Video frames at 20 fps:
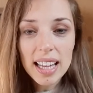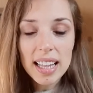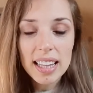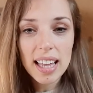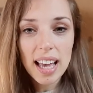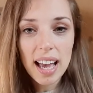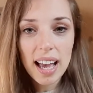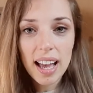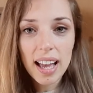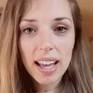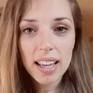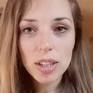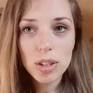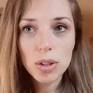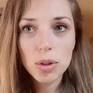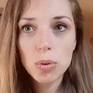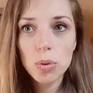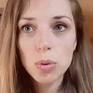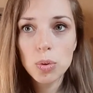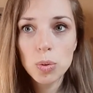that
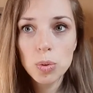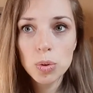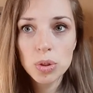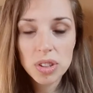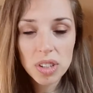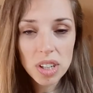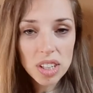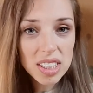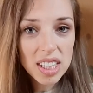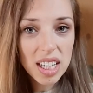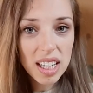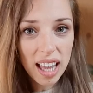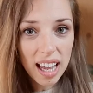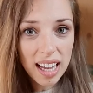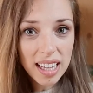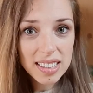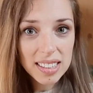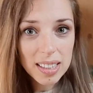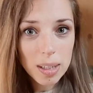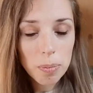you start to
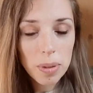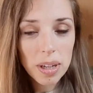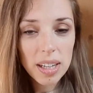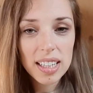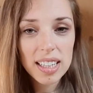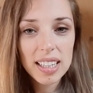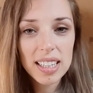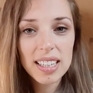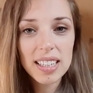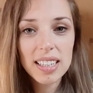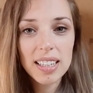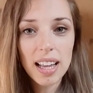like somebody